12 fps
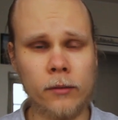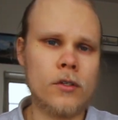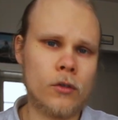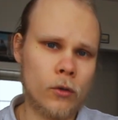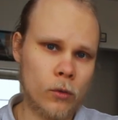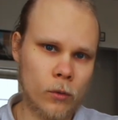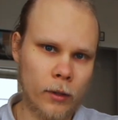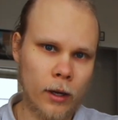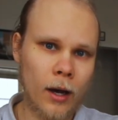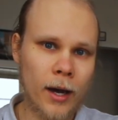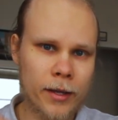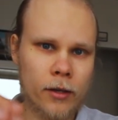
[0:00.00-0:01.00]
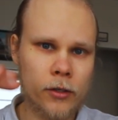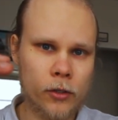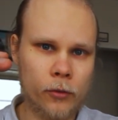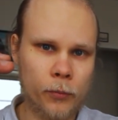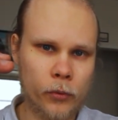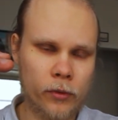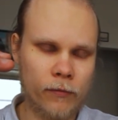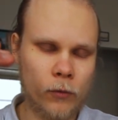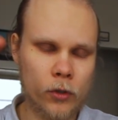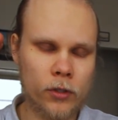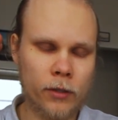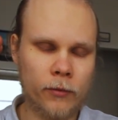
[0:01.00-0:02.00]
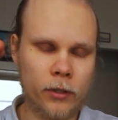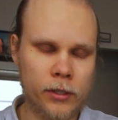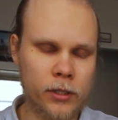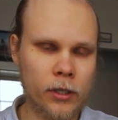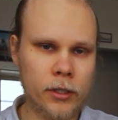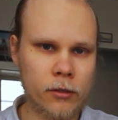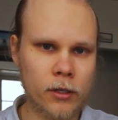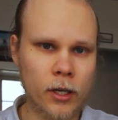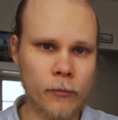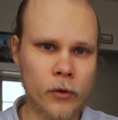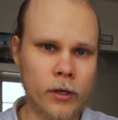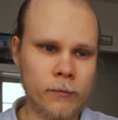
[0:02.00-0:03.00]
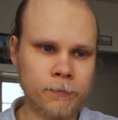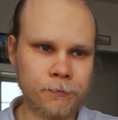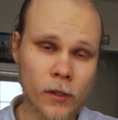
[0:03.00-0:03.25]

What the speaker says: So higher you put the voice level inside your camera,